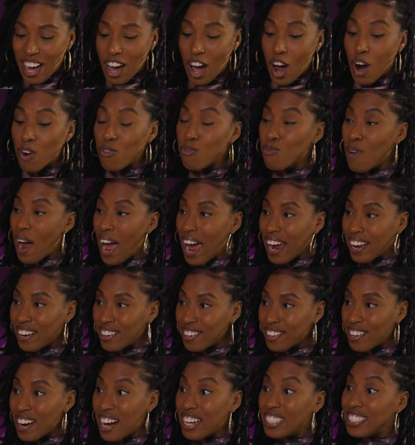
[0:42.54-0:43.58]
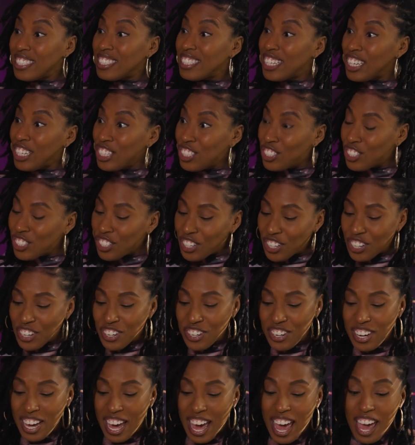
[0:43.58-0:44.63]
a writer, a
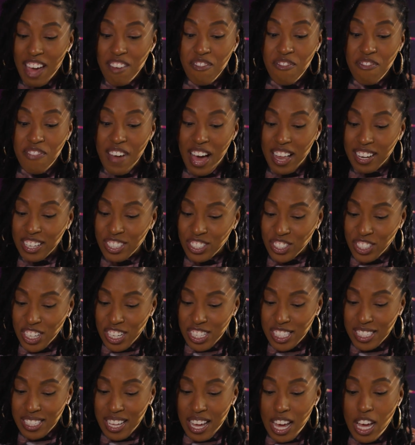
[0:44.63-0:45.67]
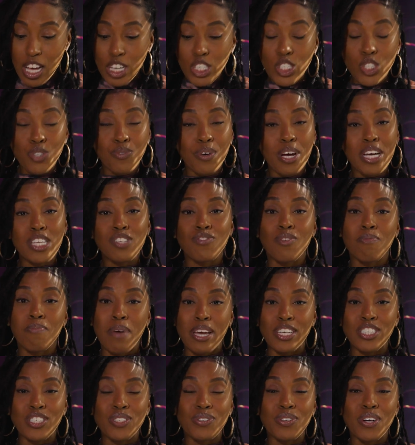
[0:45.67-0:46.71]
teacher, evangelist,
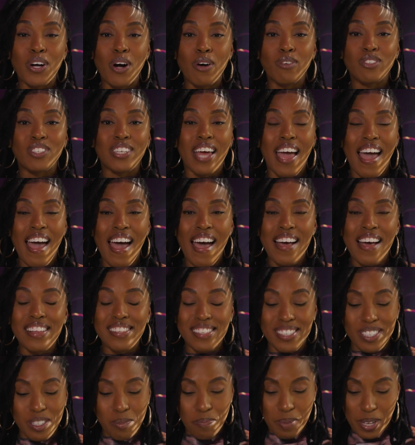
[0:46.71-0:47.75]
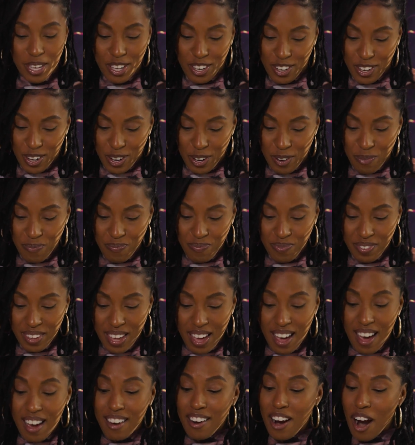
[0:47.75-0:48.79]
transformational coach, and speaker.
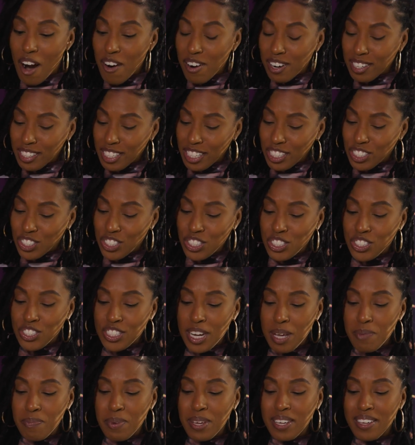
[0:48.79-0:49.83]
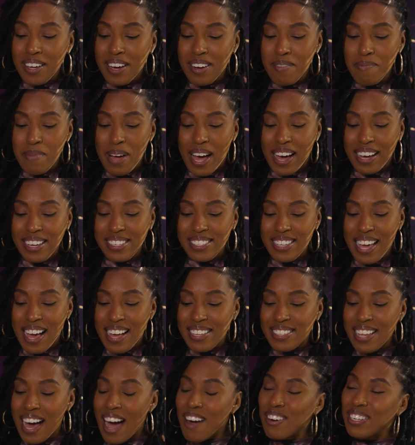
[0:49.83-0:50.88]
Currently, she's shaping young minds as
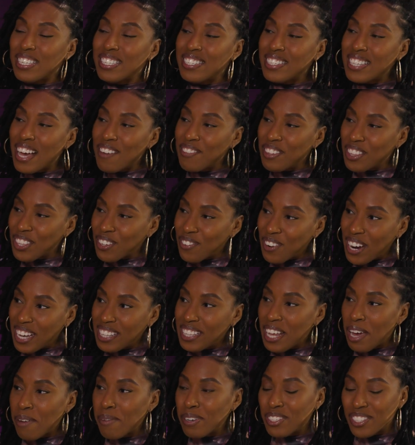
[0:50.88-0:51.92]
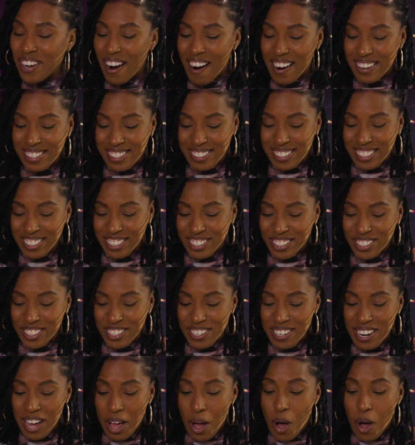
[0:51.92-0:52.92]
our 7th grade language arts teacher